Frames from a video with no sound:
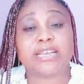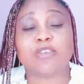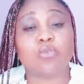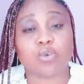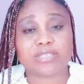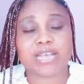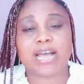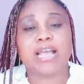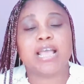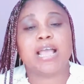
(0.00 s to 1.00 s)
leaf
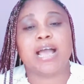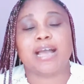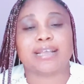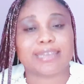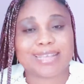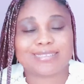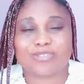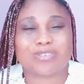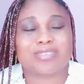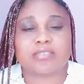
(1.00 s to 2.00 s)
water, a glass,
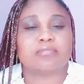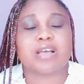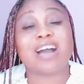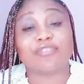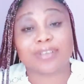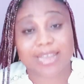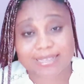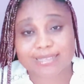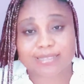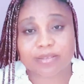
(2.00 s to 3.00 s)
just half
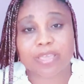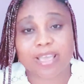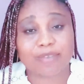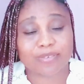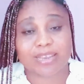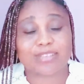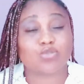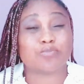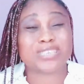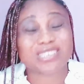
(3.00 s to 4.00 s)
glass. Okay, half glass,
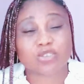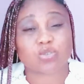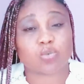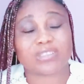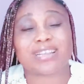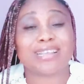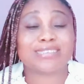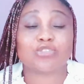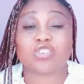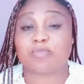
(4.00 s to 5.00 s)
you mix it with water,
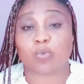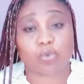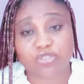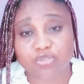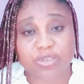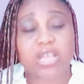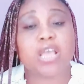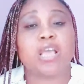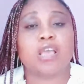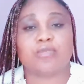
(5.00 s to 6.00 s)
let it just be watery.
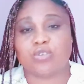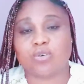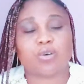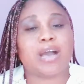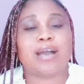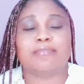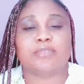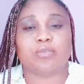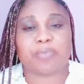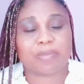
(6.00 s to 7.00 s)

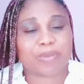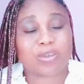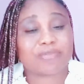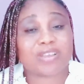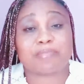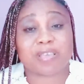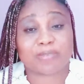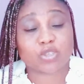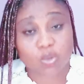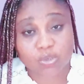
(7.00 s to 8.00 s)
Baby, whatever the
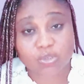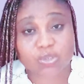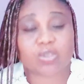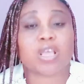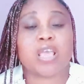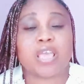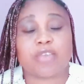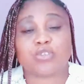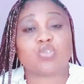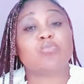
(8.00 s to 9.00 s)
baby sucks,
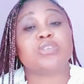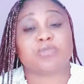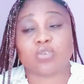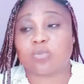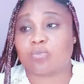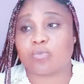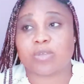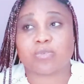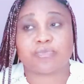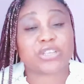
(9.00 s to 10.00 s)
if it's so much,
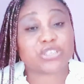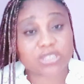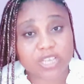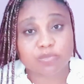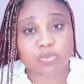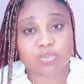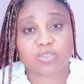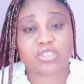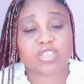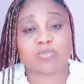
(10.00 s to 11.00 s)
vegetables,
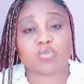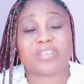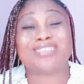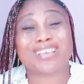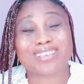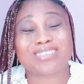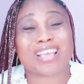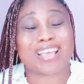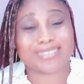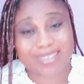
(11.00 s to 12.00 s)
when you take it
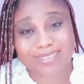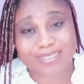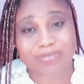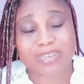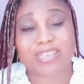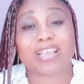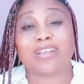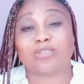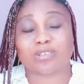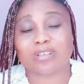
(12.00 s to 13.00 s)
excessively, it
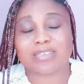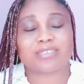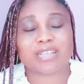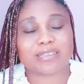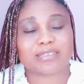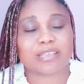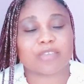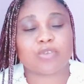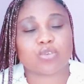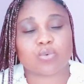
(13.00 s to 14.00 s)
can start
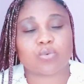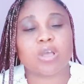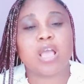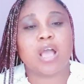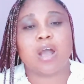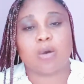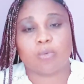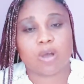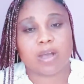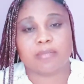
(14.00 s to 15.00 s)
giving you
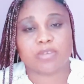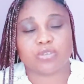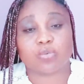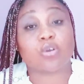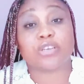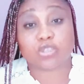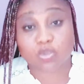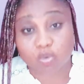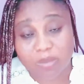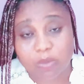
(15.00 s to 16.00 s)
running
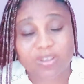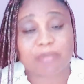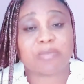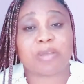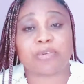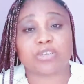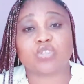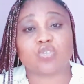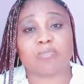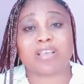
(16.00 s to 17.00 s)
stomach. What I mean by running
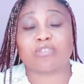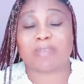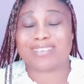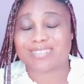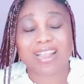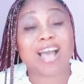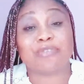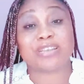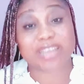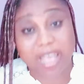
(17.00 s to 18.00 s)
stomach, you might start
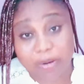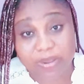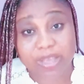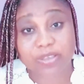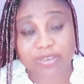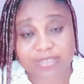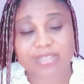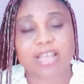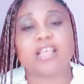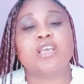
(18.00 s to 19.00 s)
having diarrhea, you
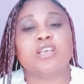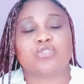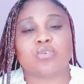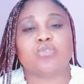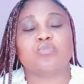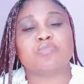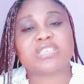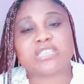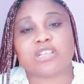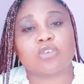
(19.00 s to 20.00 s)
understand? So you
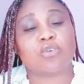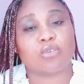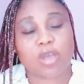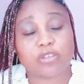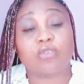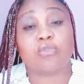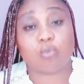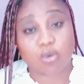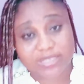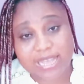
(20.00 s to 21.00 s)
mix it enough
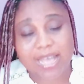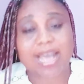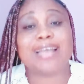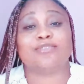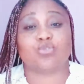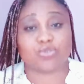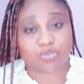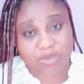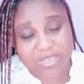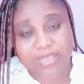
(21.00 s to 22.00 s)
water and you
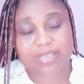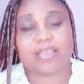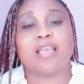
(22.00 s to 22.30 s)
drink.